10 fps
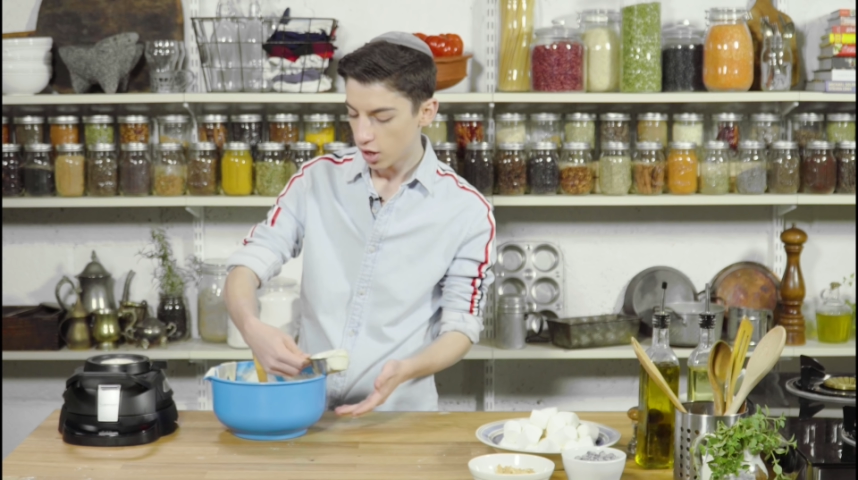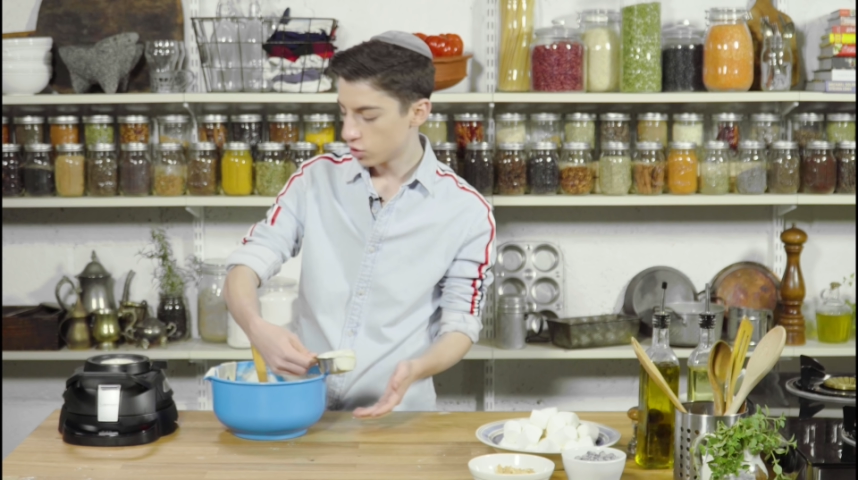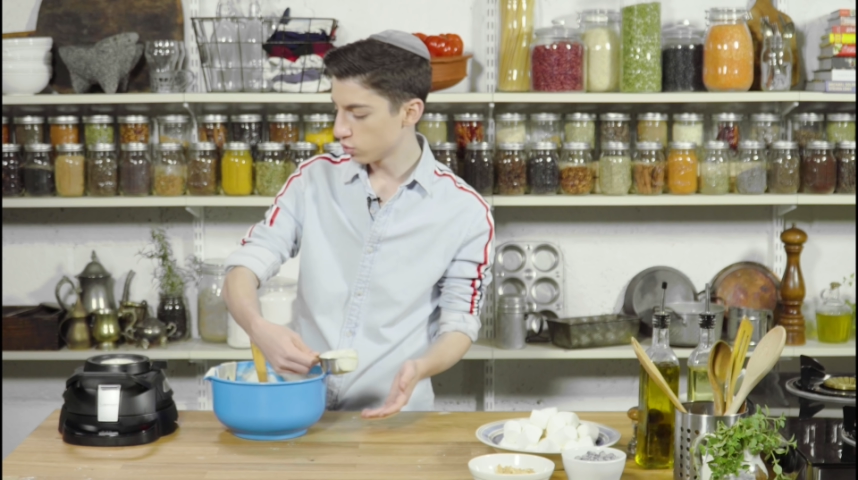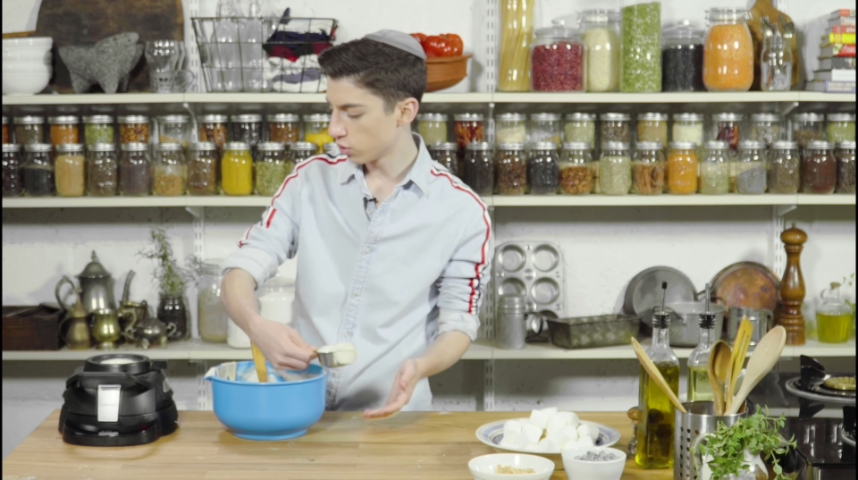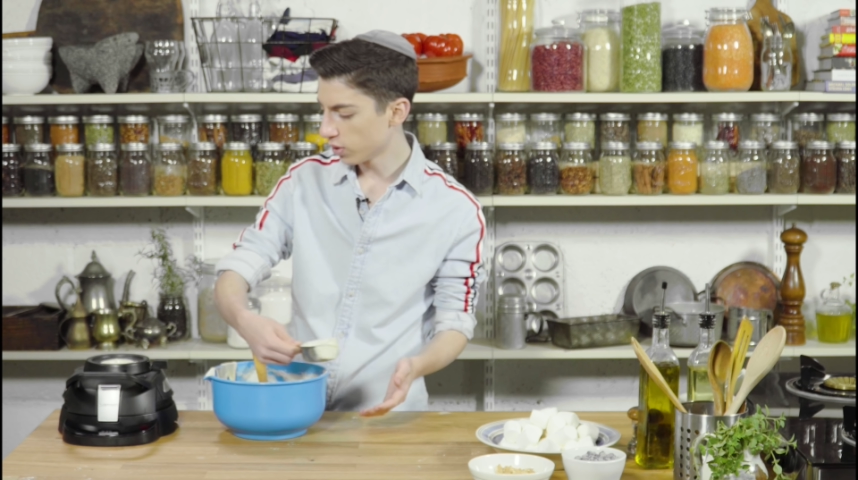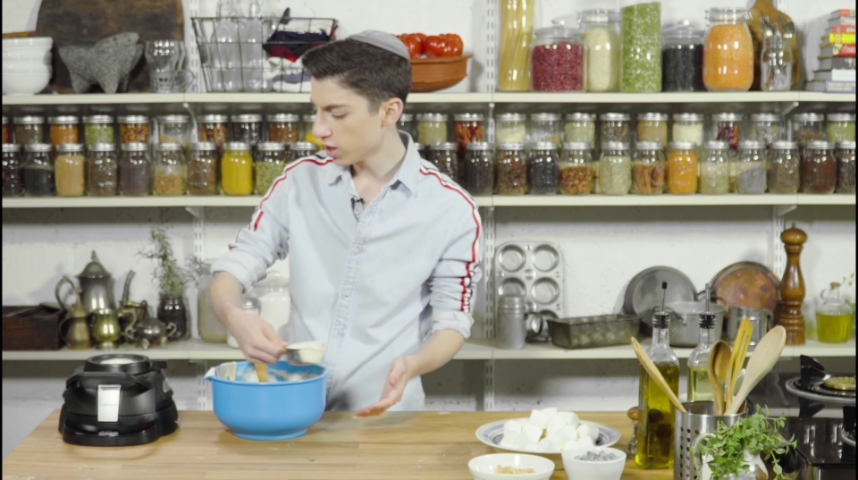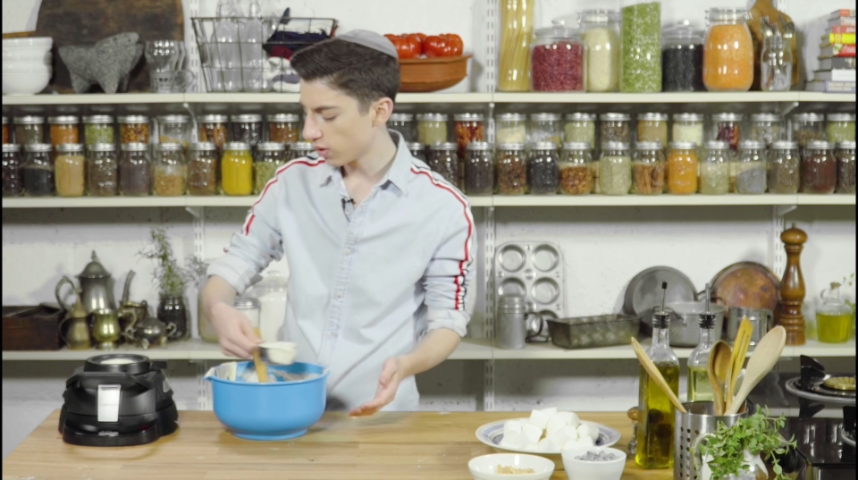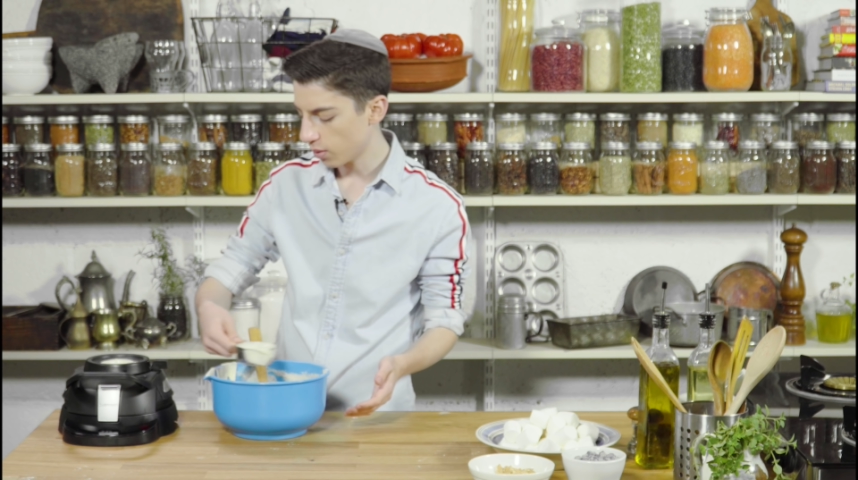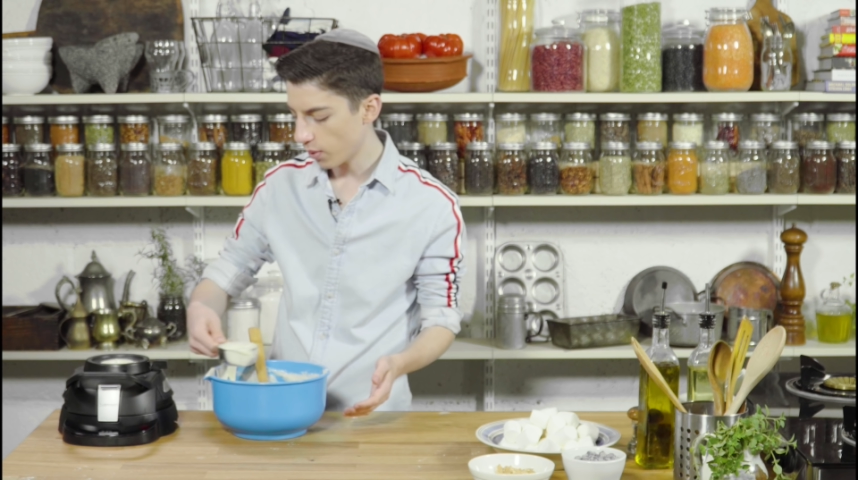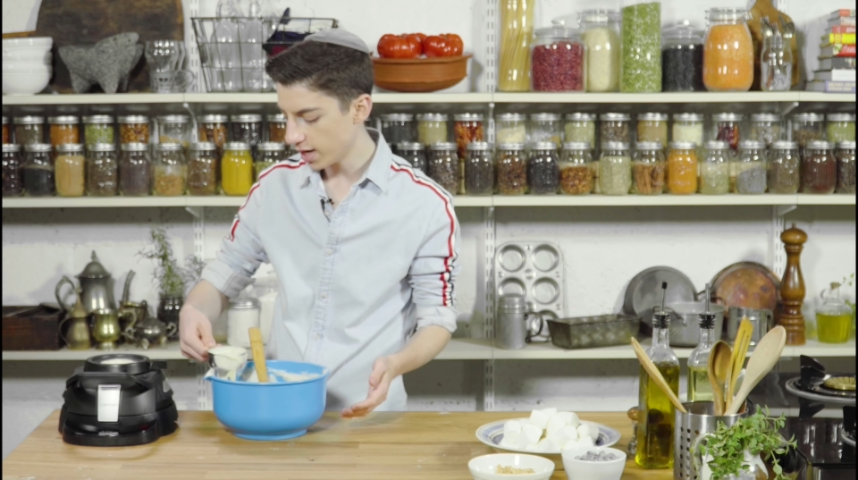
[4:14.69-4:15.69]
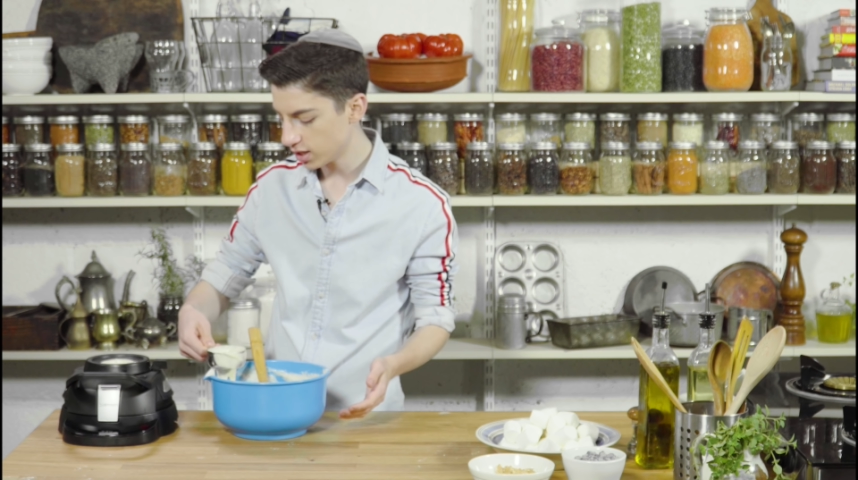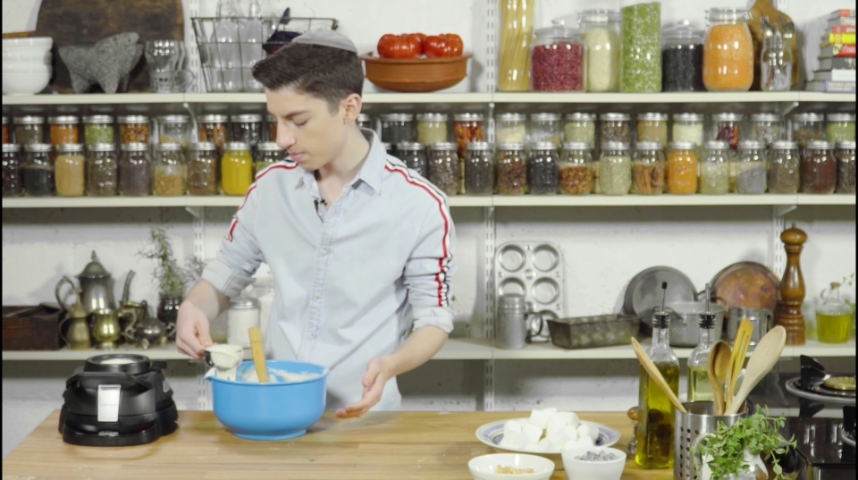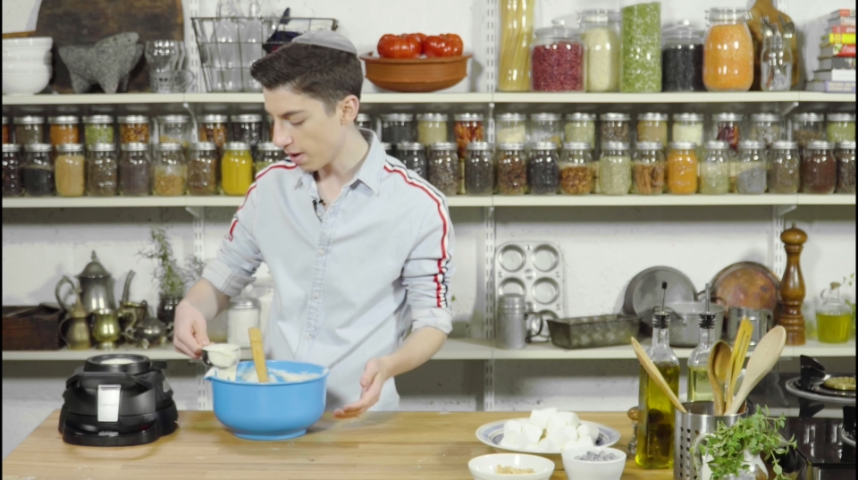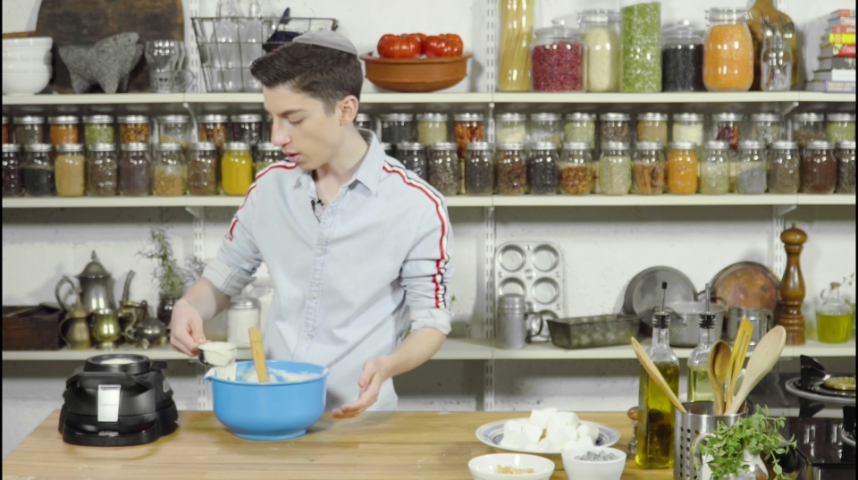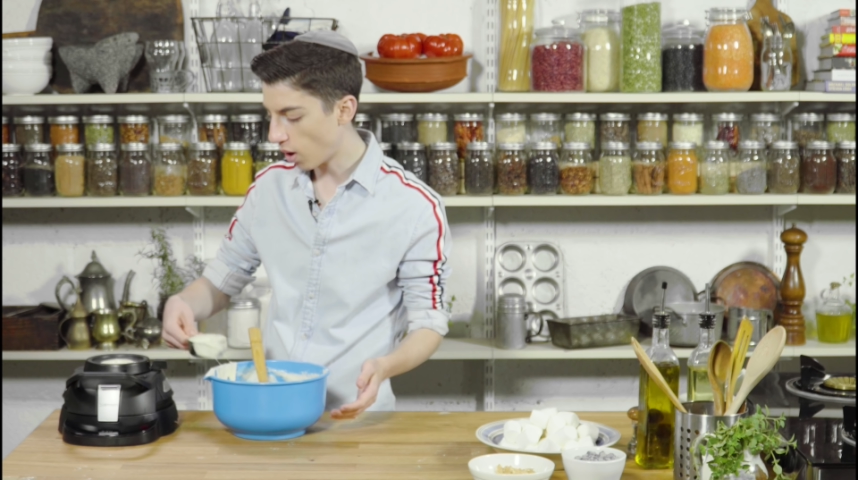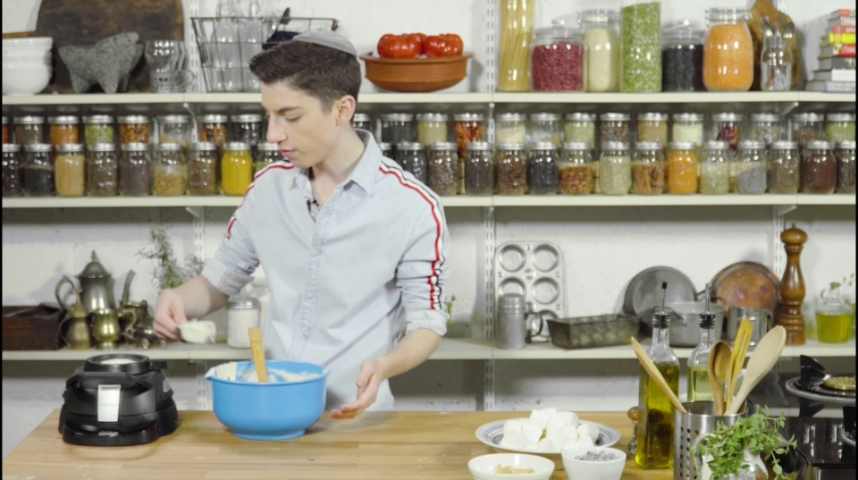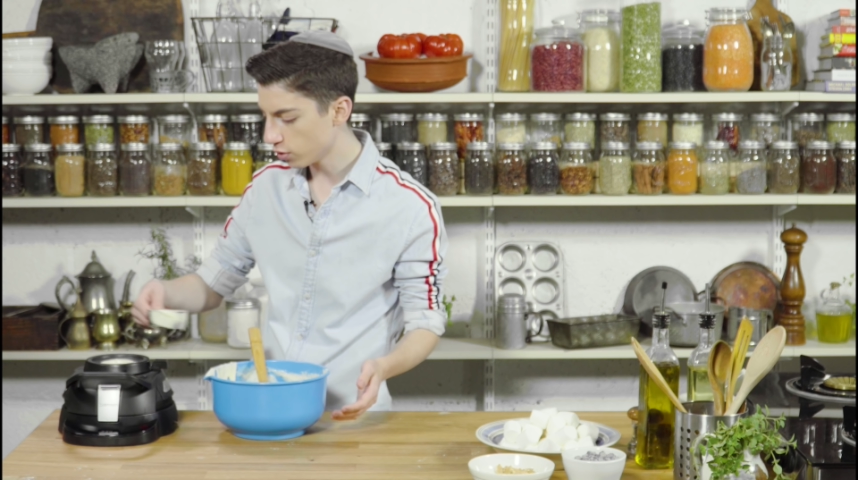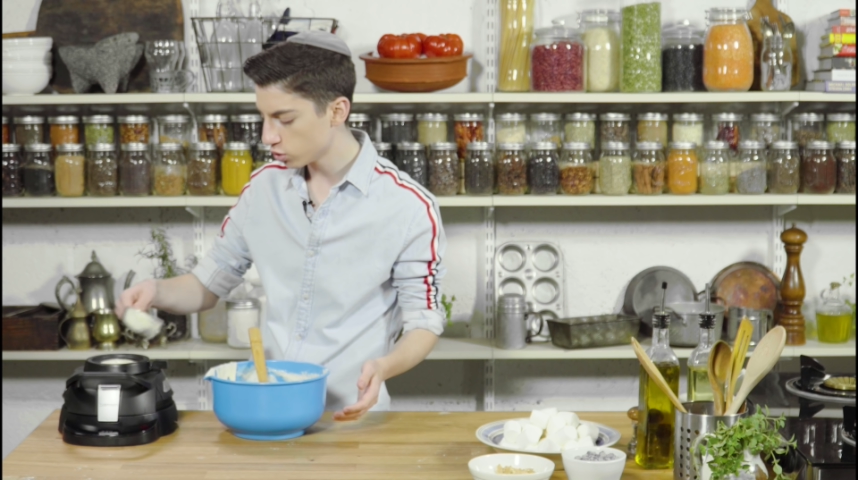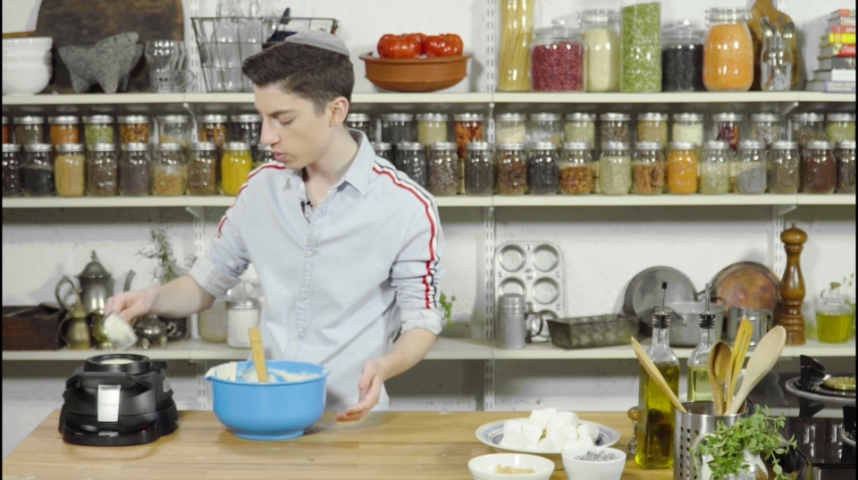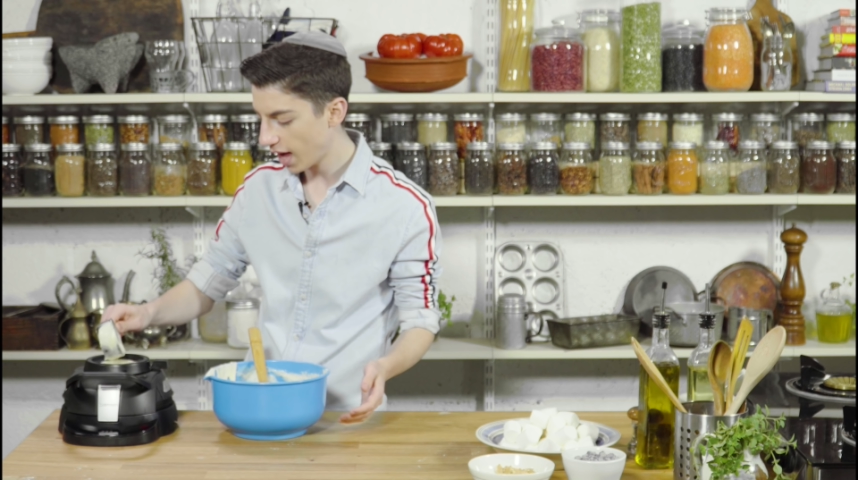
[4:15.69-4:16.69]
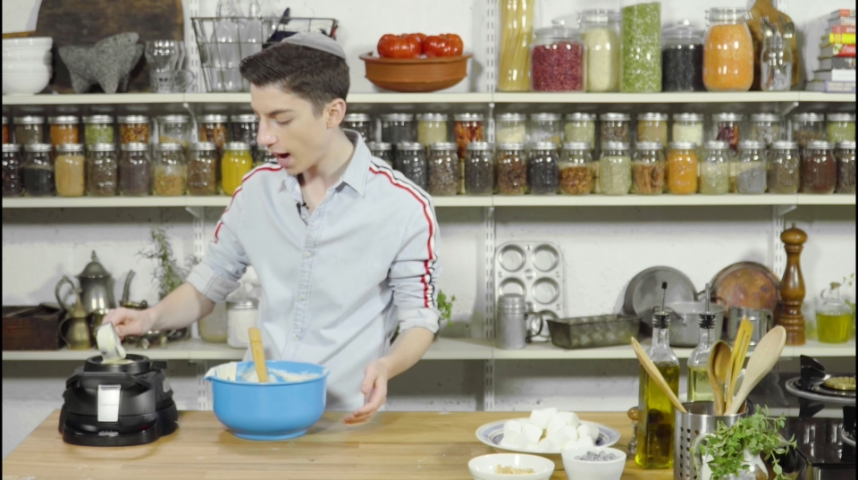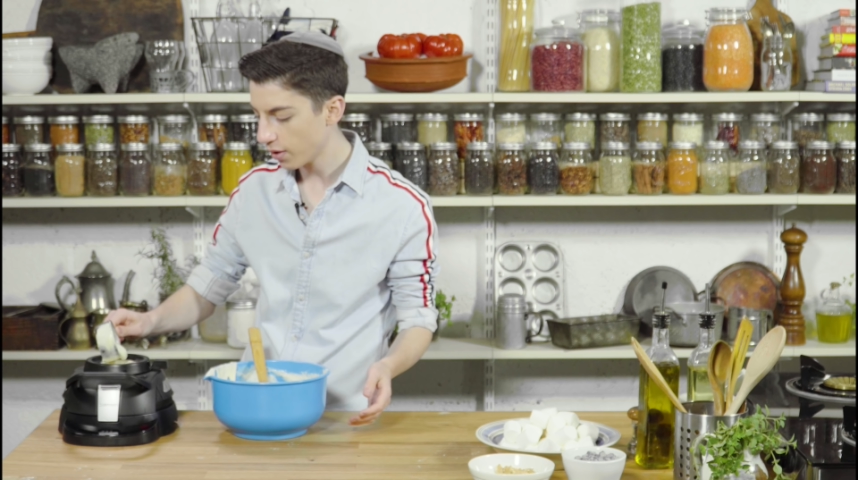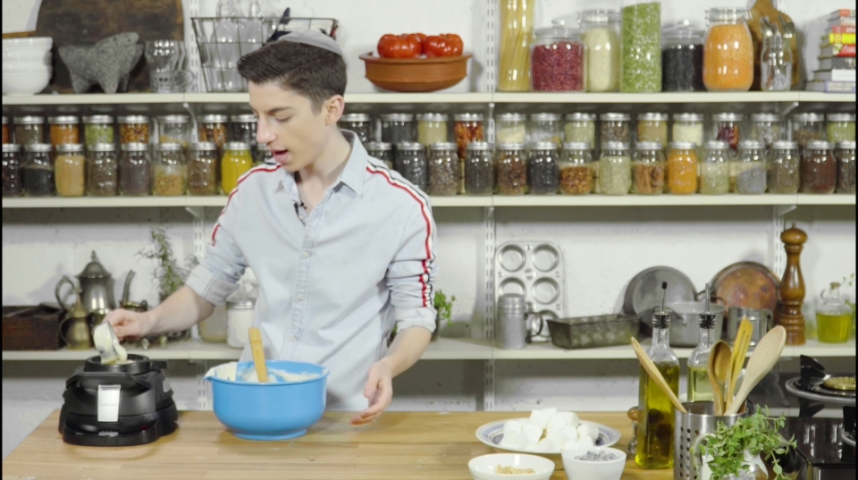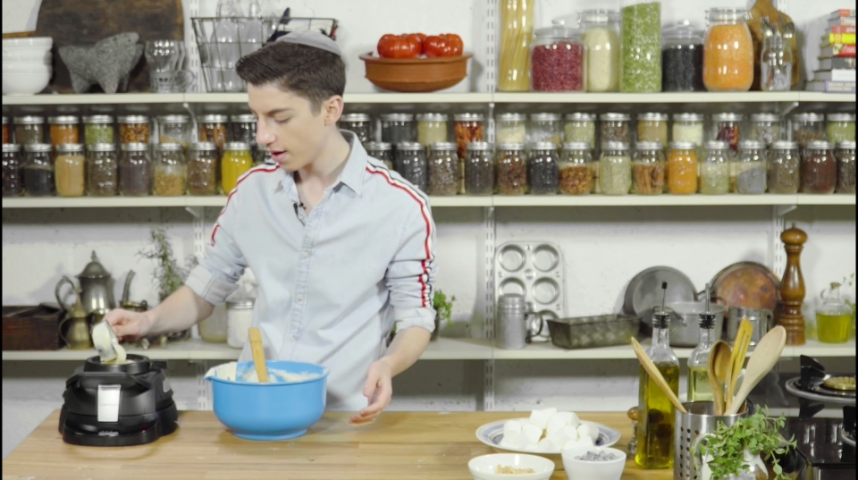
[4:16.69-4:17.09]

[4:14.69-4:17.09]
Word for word: So it's a really great way to make waffles without